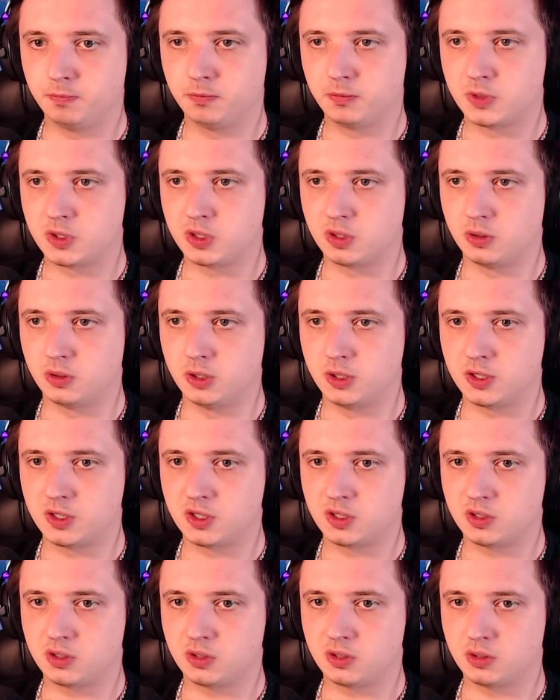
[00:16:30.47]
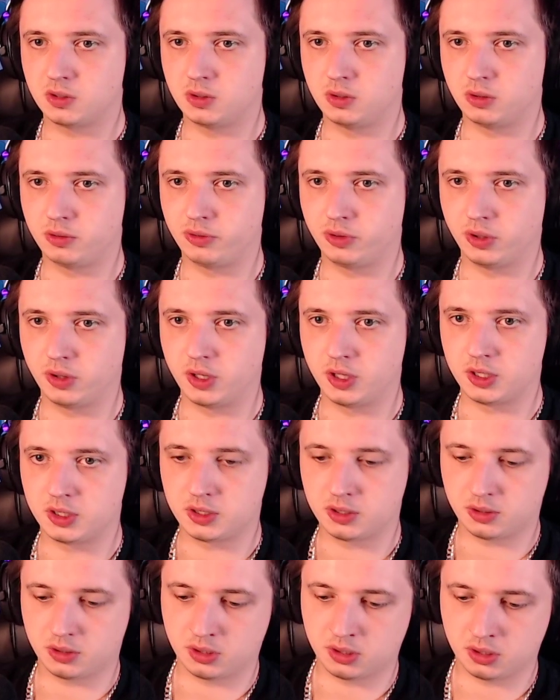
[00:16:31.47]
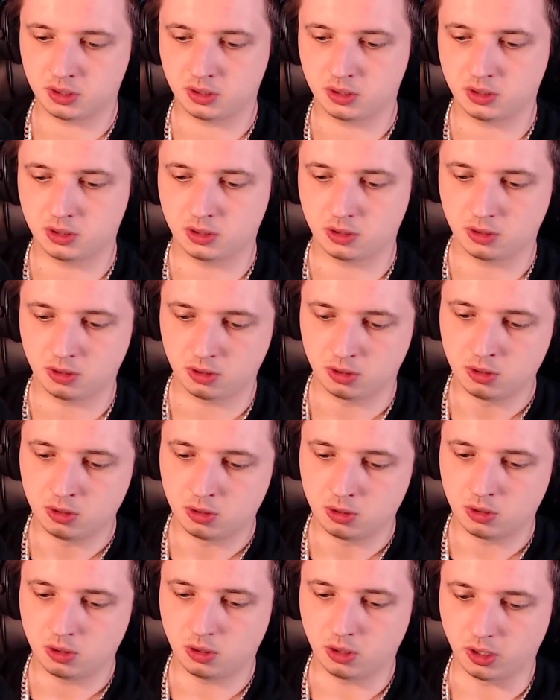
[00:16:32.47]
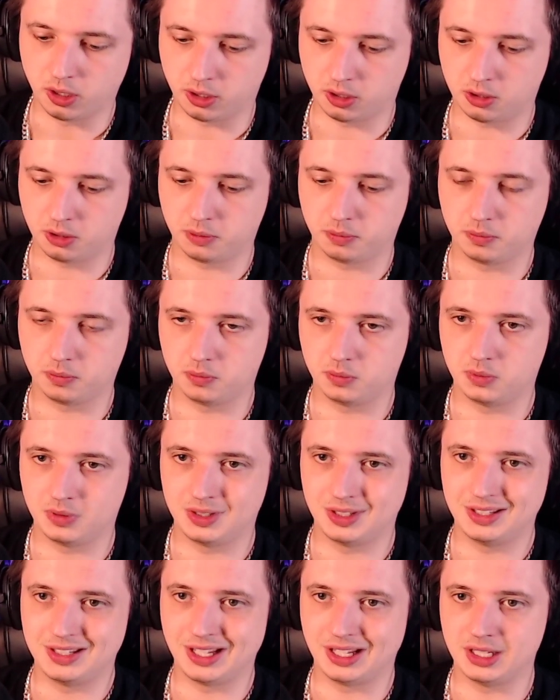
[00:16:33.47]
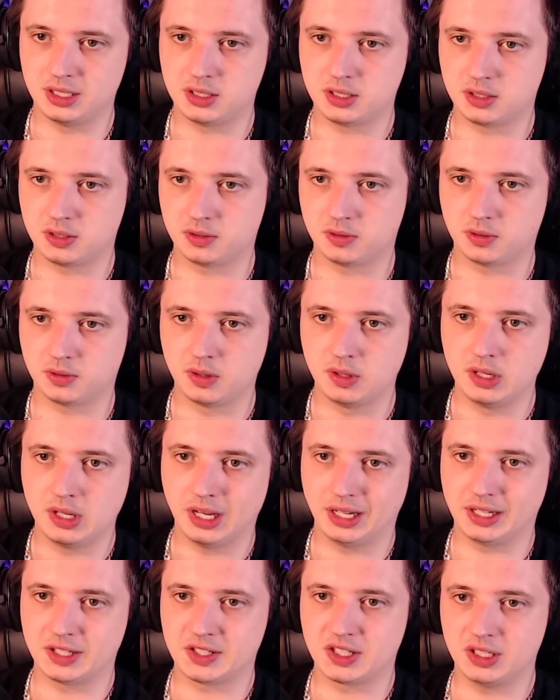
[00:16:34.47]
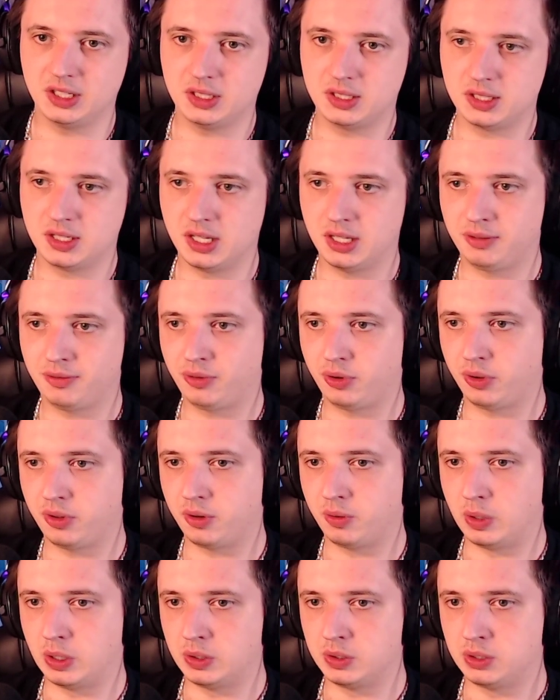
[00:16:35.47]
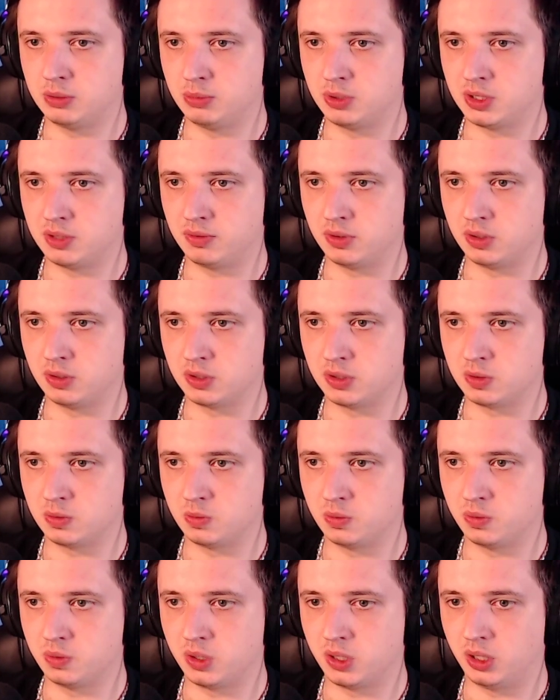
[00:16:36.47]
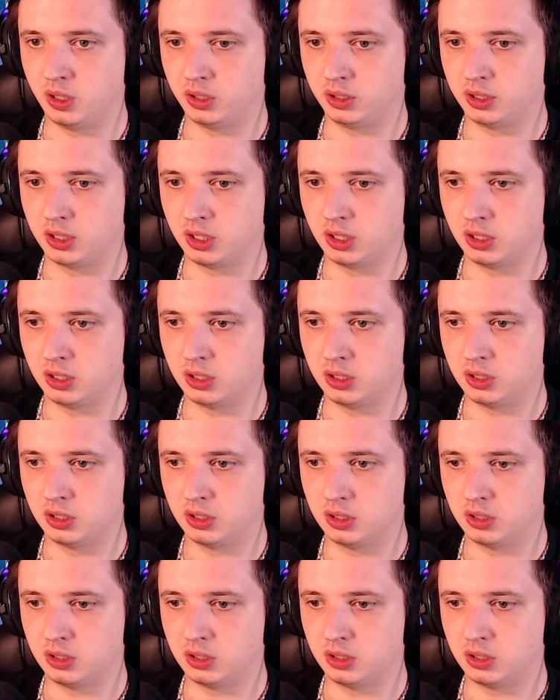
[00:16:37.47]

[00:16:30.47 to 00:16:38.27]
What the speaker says: So let's look for that. Or like the date. I guess I need the date for the Around You music video as well again.